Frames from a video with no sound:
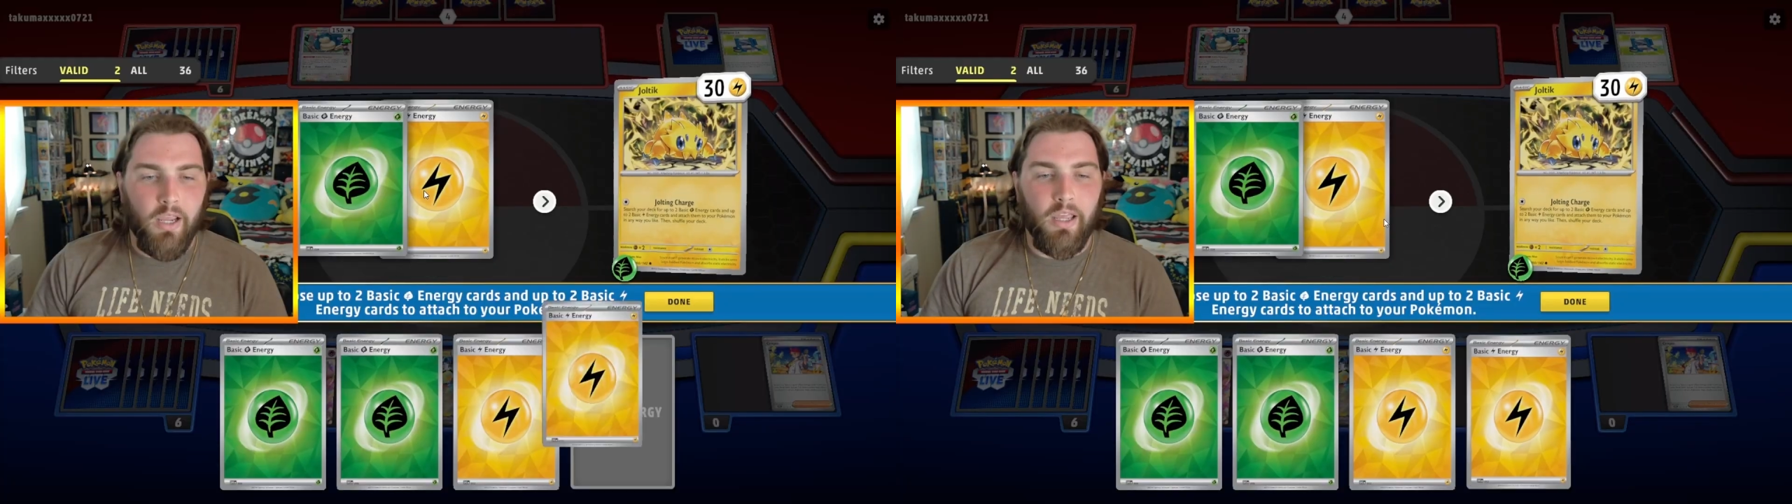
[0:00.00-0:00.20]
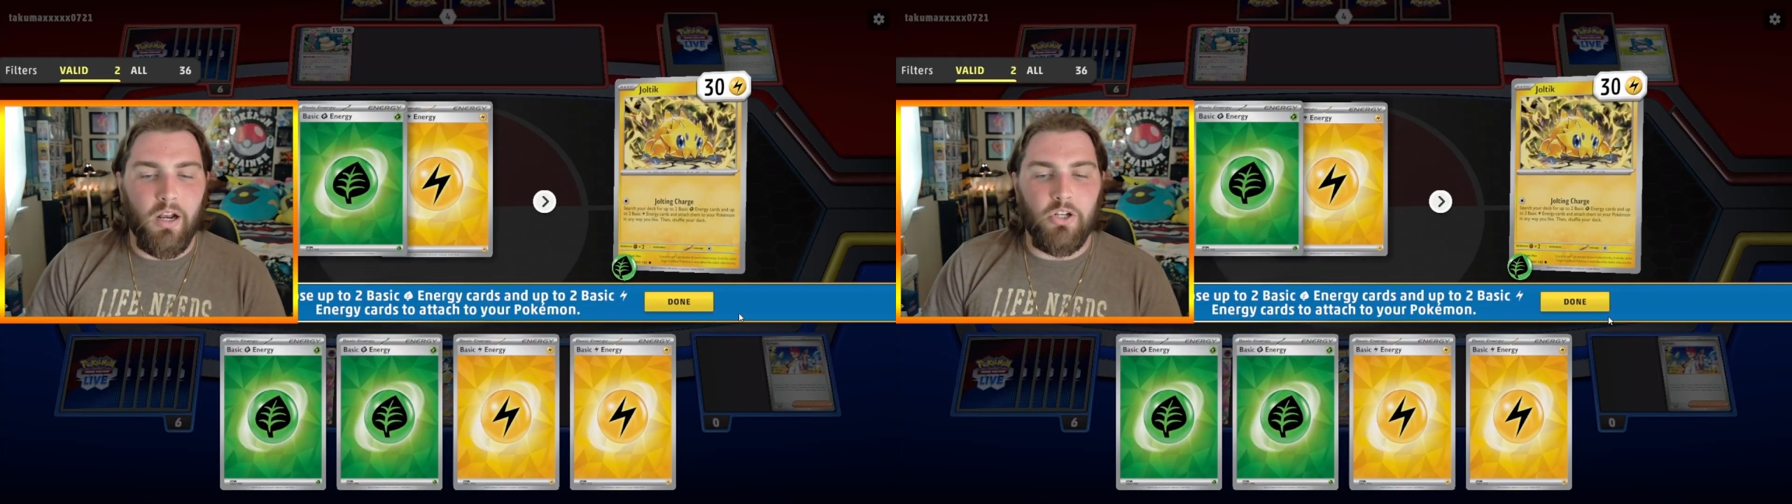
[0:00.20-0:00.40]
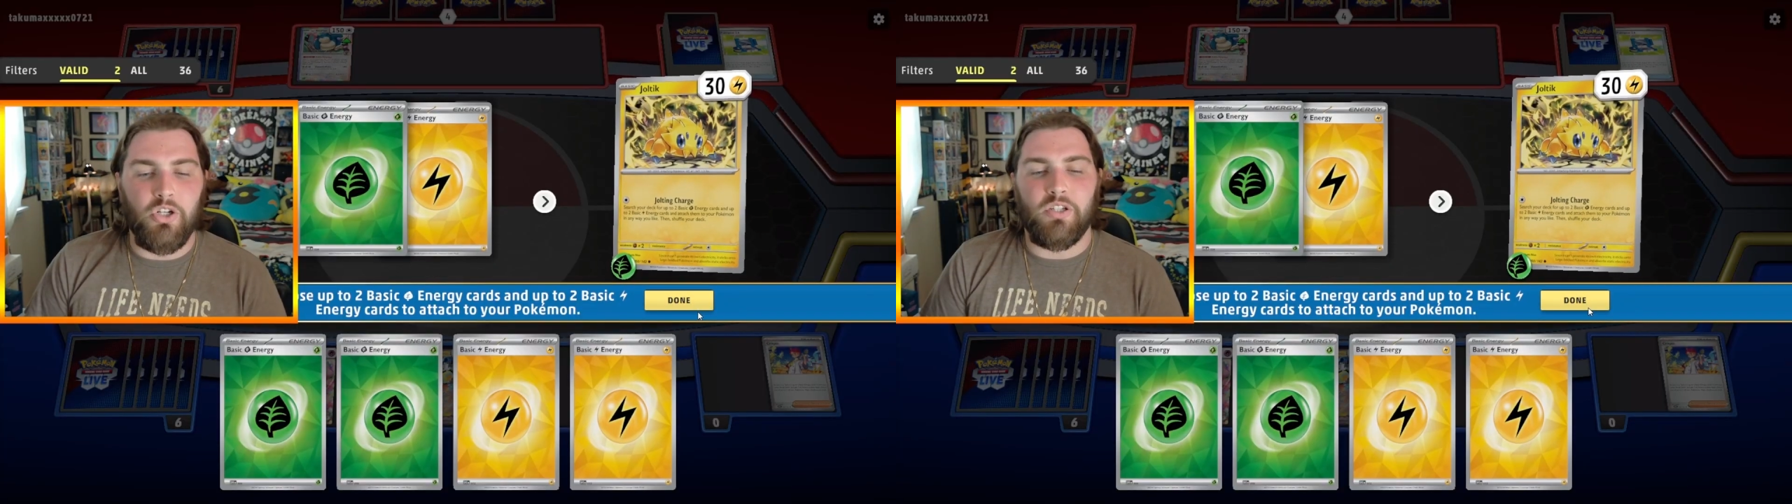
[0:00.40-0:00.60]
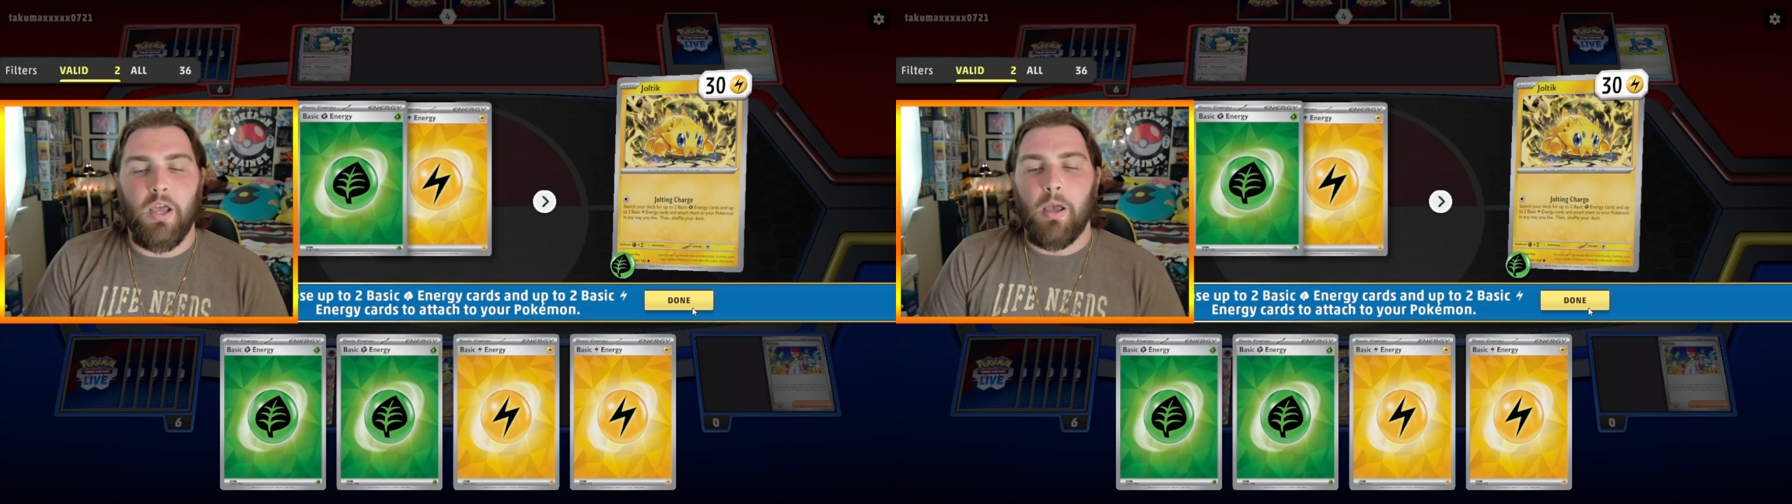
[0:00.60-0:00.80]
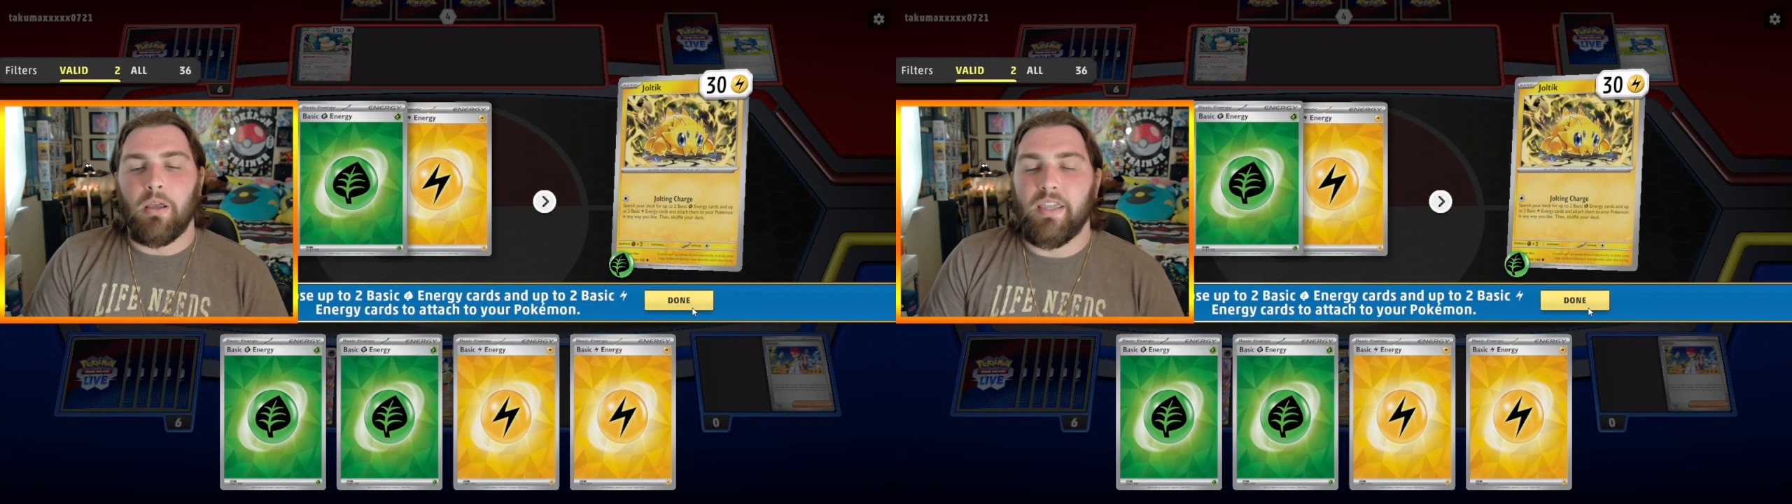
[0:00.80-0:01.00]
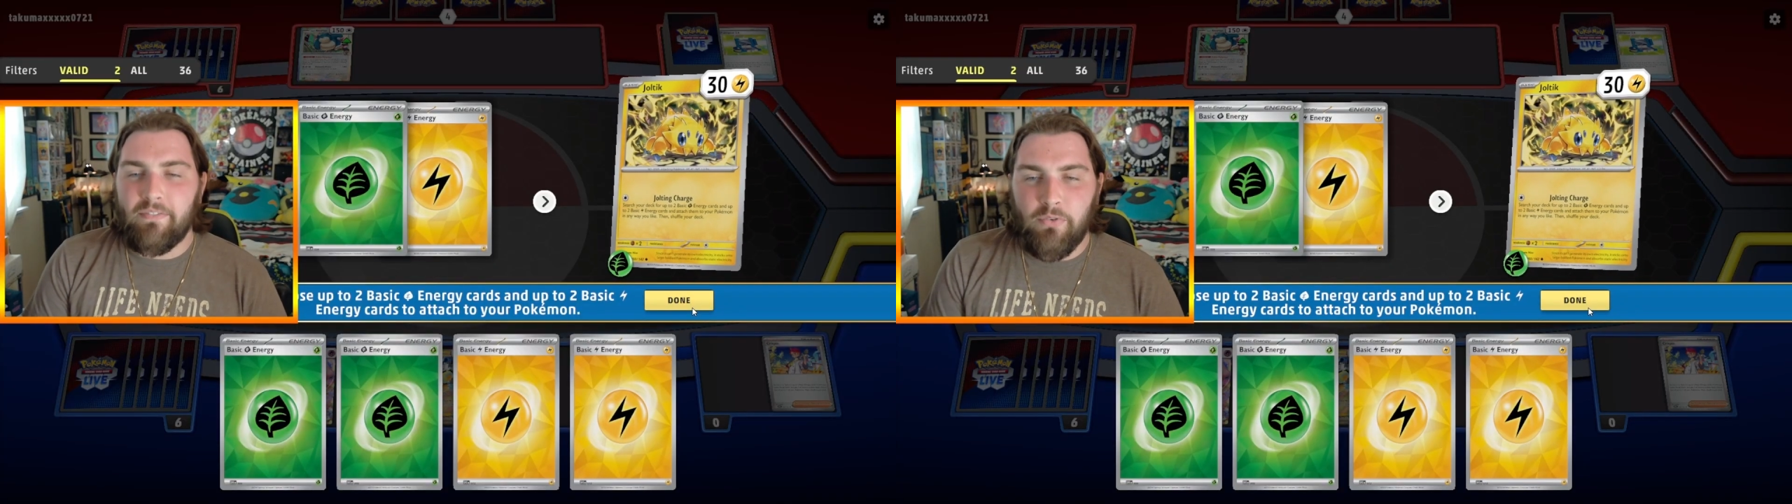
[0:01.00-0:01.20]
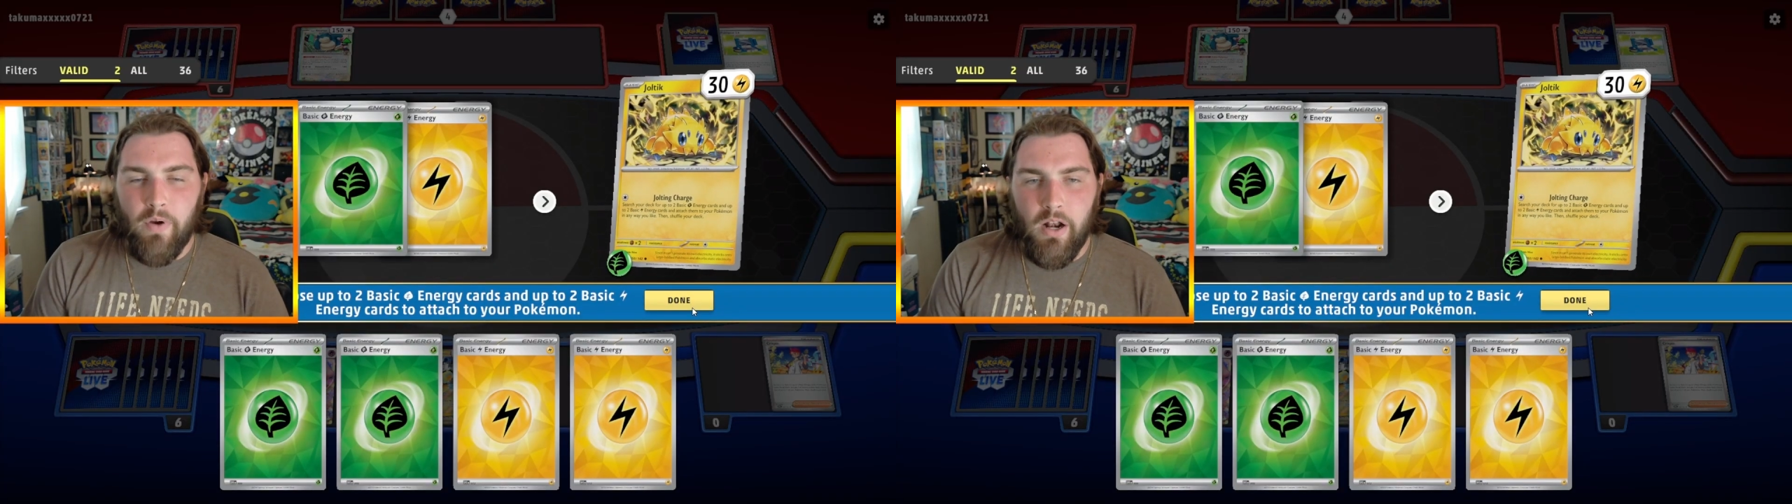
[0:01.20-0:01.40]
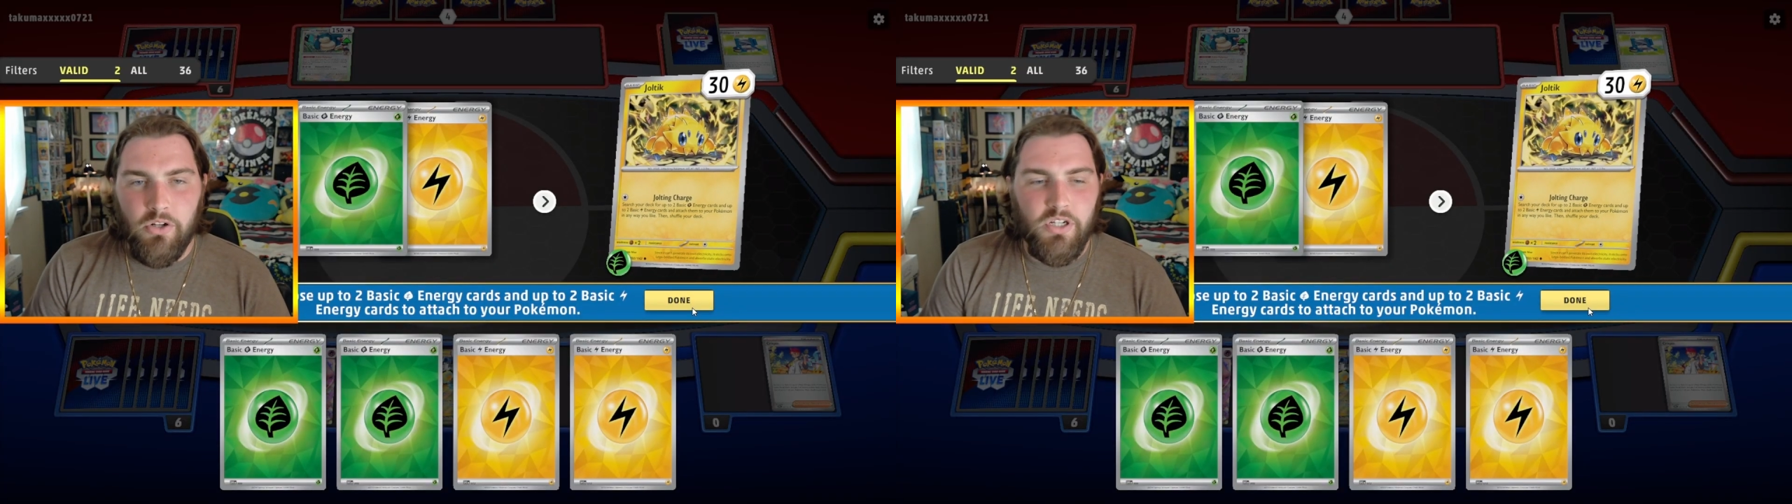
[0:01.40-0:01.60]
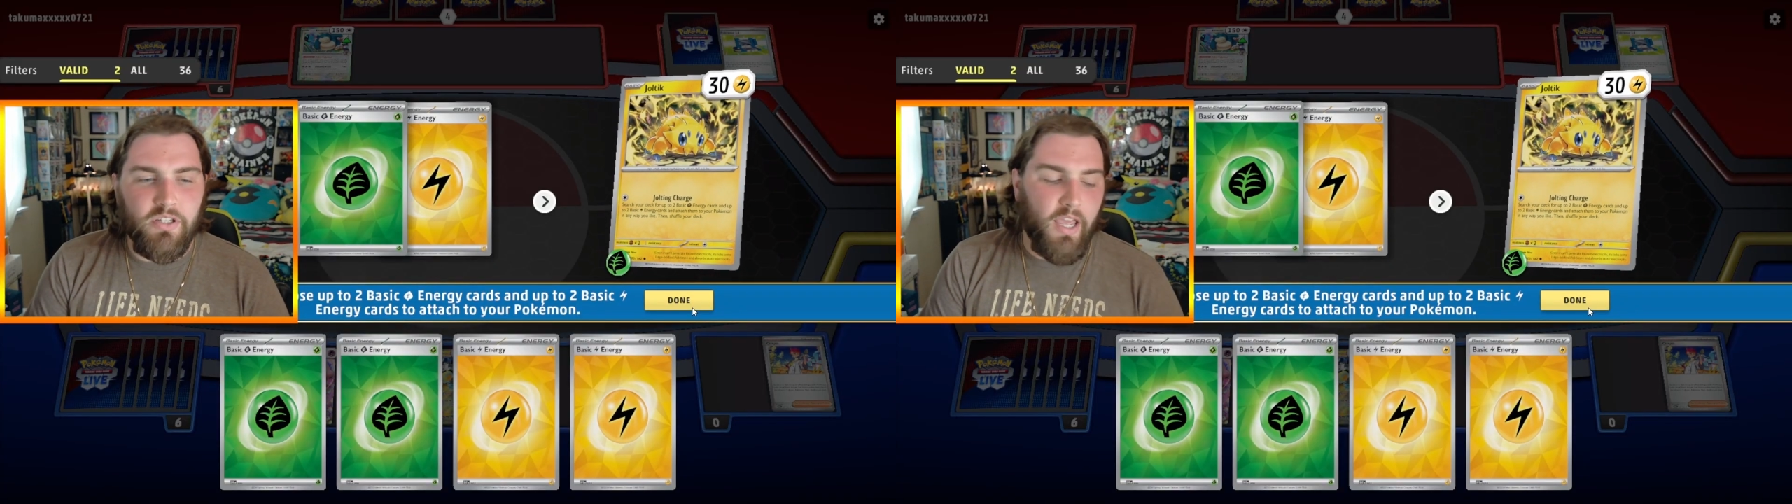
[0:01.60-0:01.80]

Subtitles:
Gonna just get 4 energies